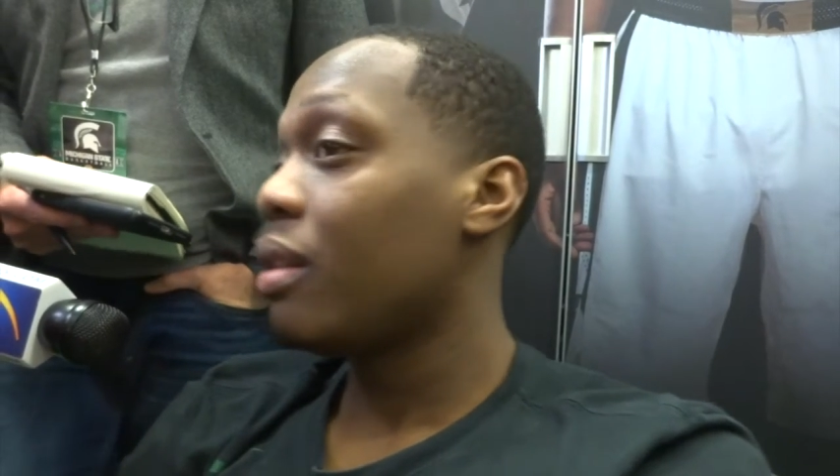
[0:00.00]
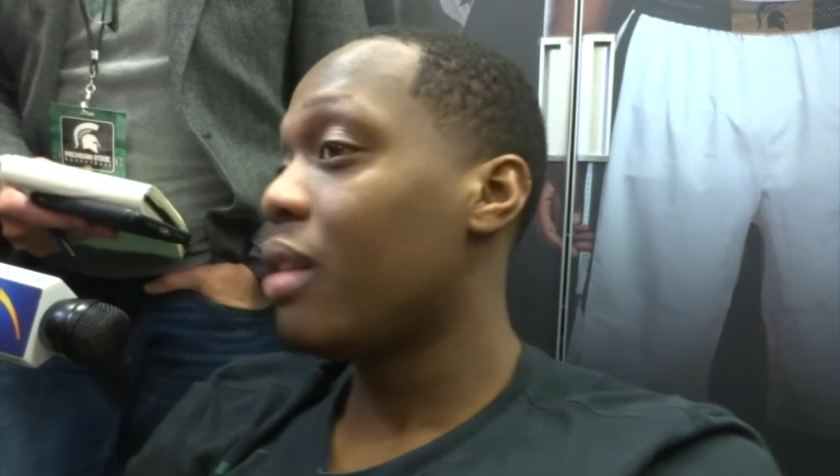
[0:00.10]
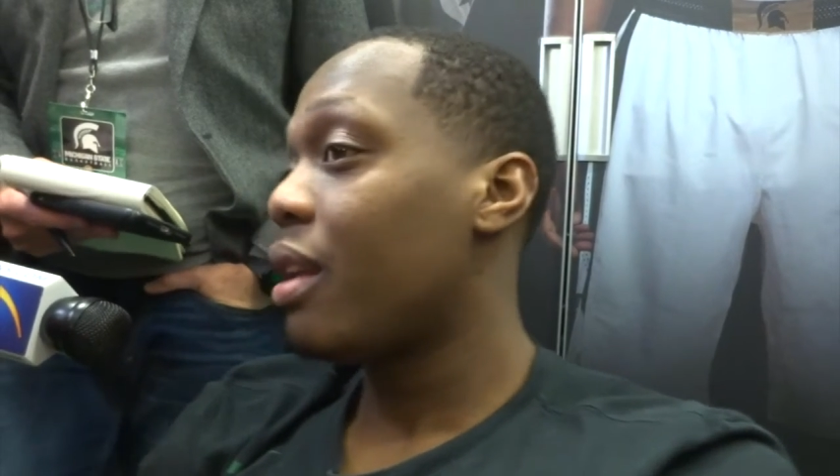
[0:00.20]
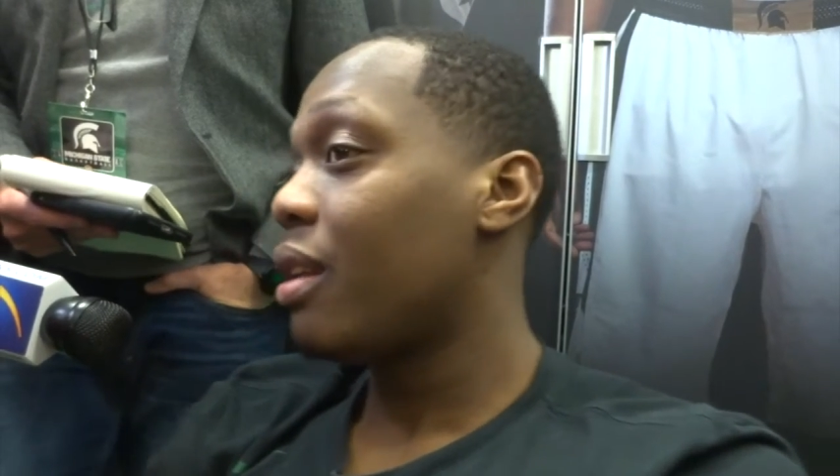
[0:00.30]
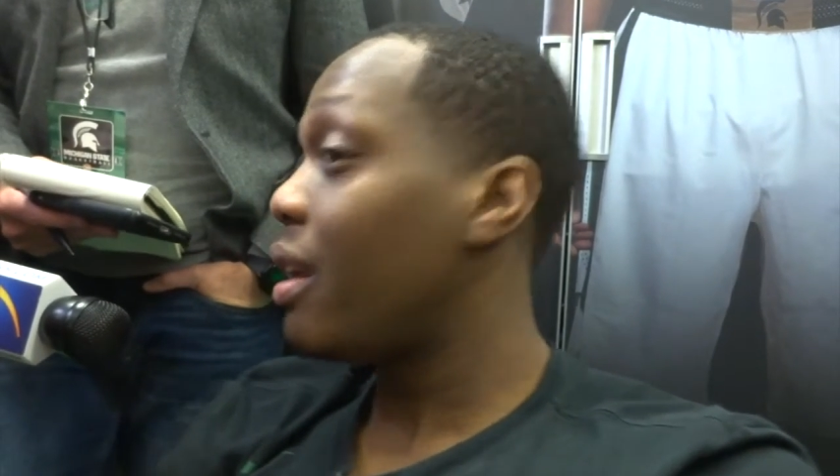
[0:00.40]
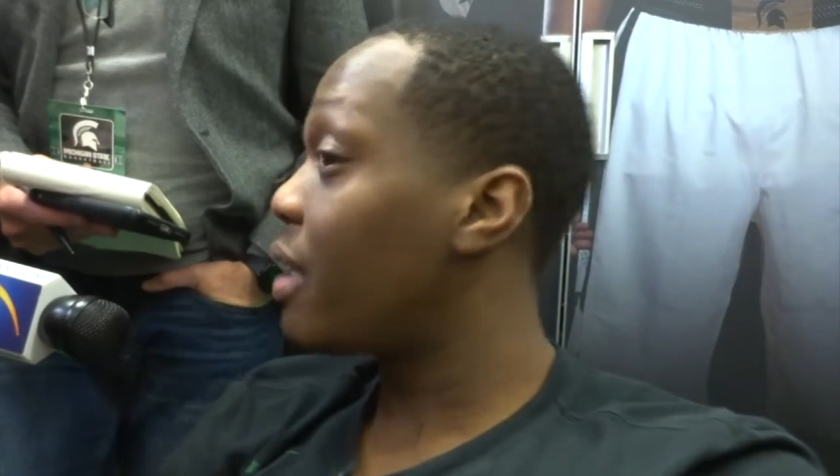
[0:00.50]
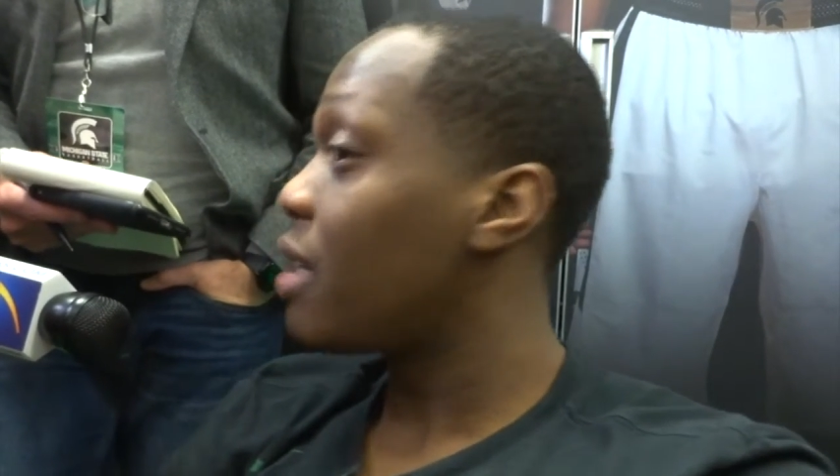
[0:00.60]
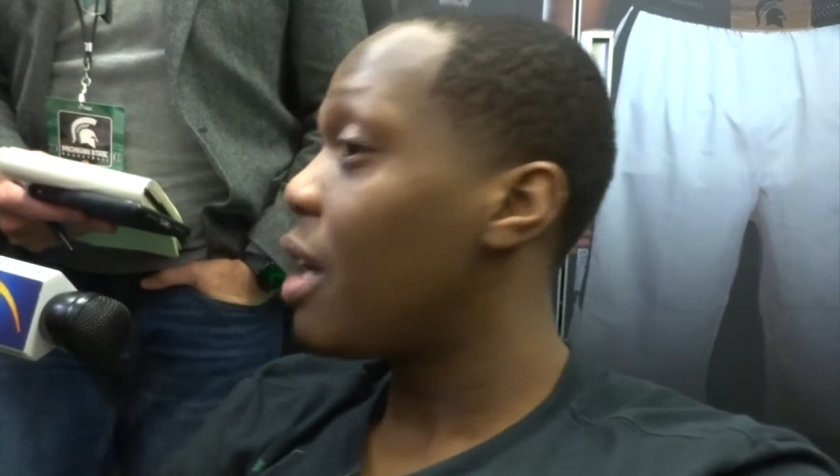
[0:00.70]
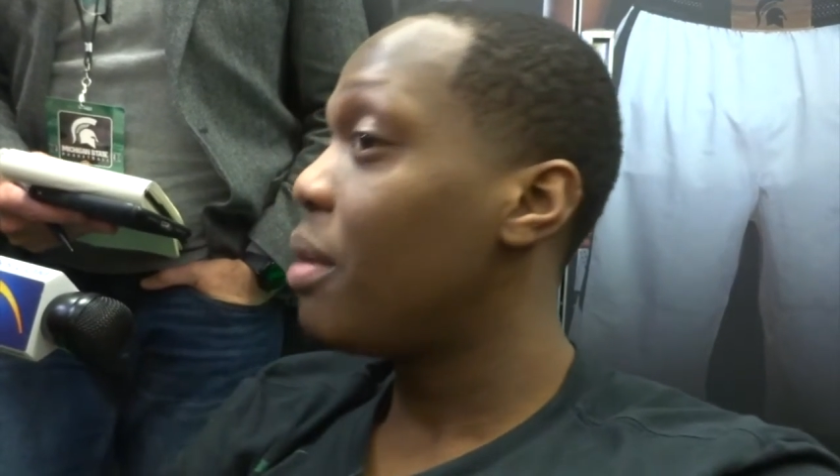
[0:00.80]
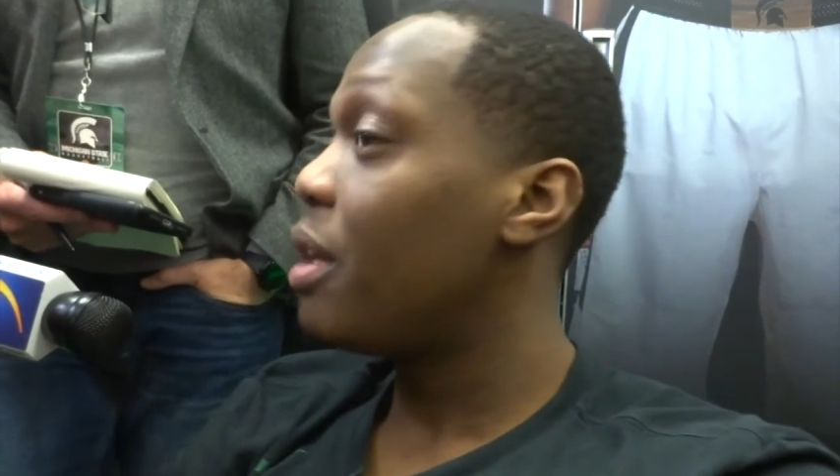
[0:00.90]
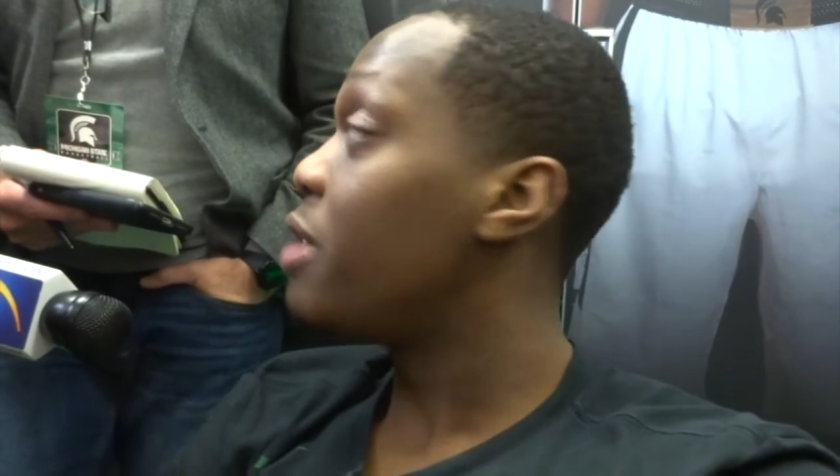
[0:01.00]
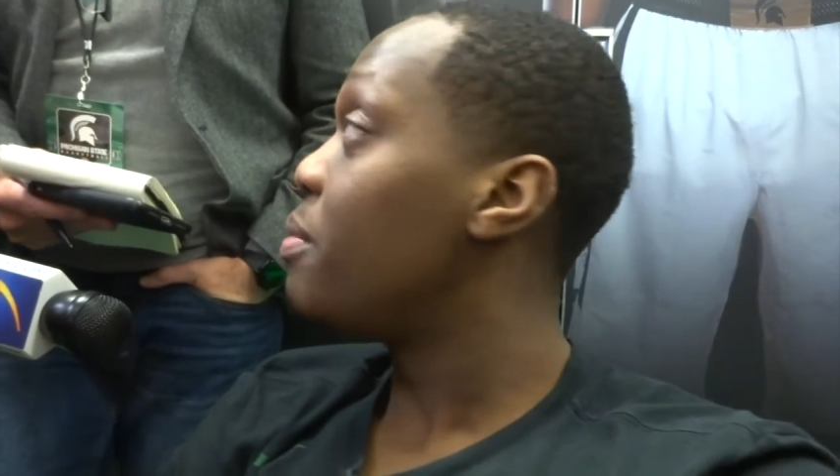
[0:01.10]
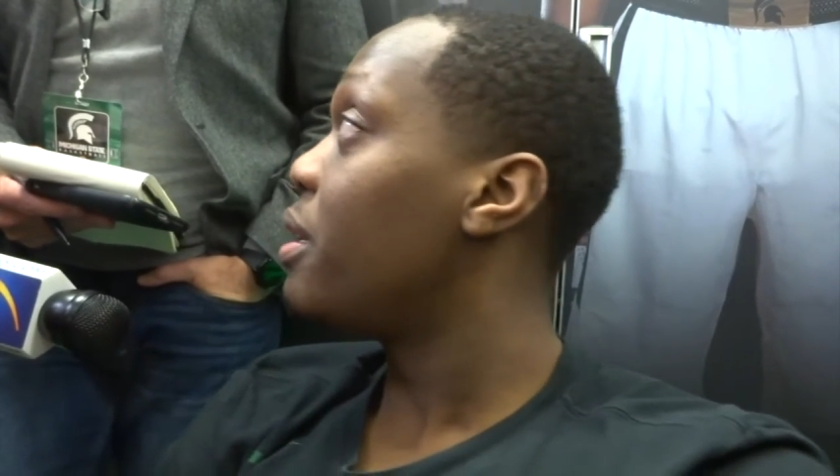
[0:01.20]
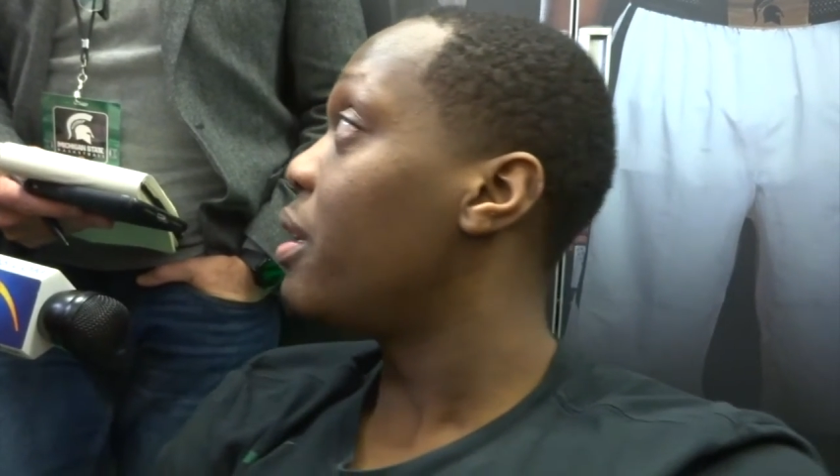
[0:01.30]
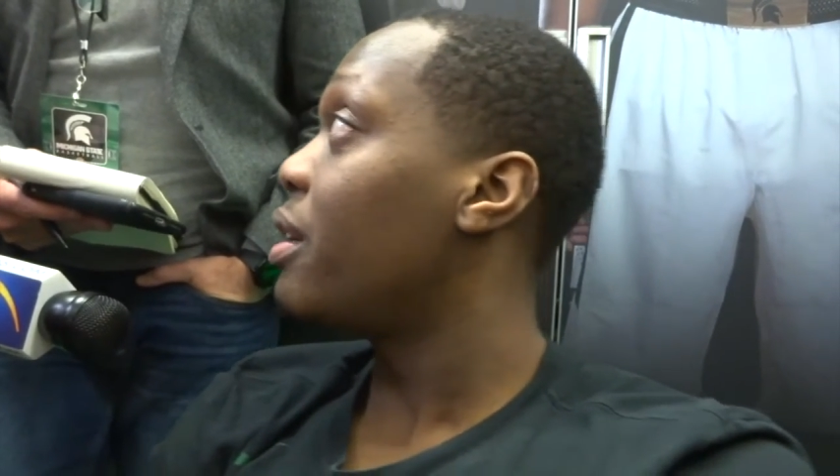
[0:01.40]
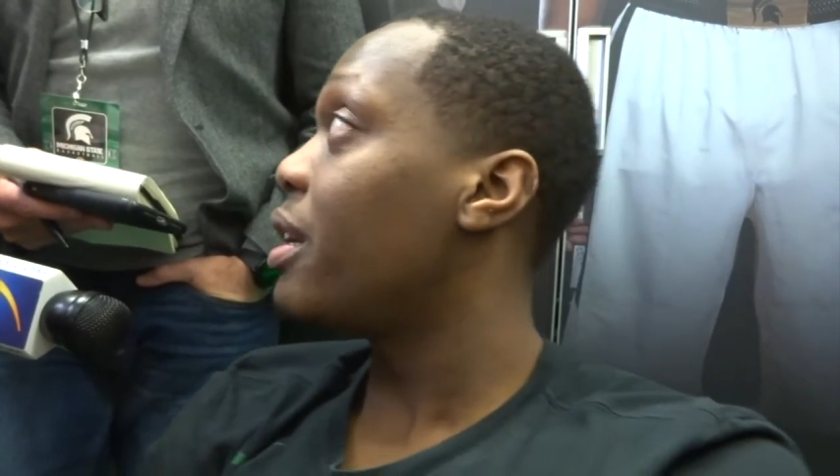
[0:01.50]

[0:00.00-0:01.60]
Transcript: that the next time it hits me,